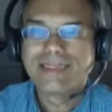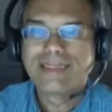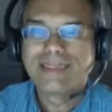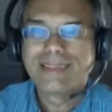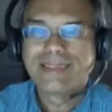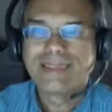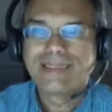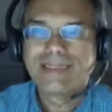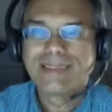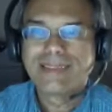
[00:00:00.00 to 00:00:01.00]

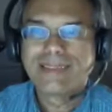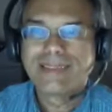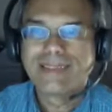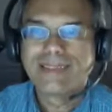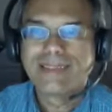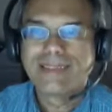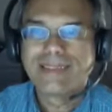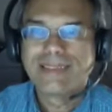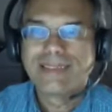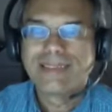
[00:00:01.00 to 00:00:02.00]

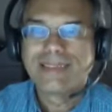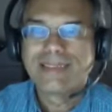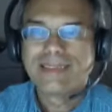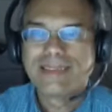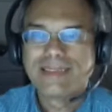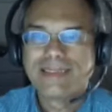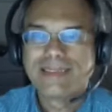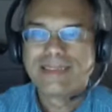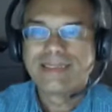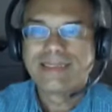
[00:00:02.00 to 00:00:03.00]

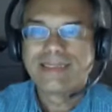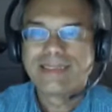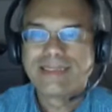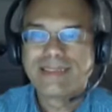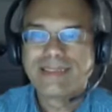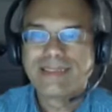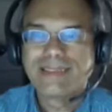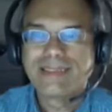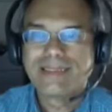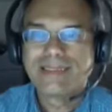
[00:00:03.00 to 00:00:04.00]

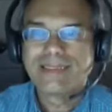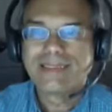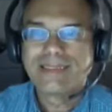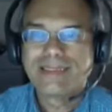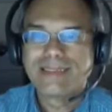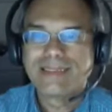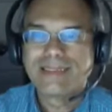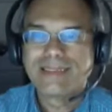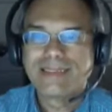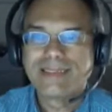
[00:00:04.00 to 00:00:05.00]

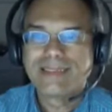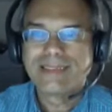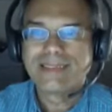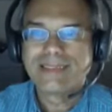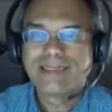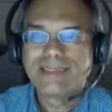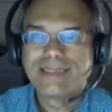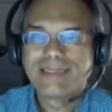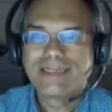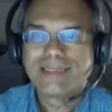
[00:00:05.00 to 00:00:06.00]

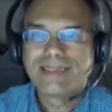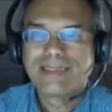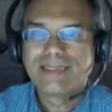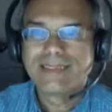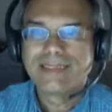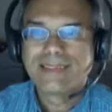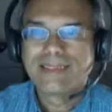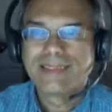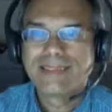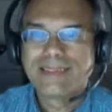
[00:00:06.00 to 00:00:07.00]

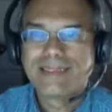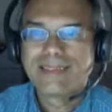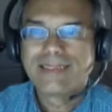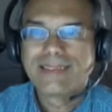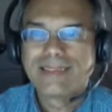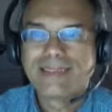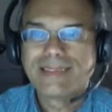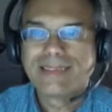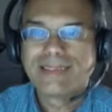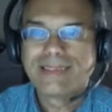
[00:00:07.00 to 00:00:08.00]
The person shown says nothing.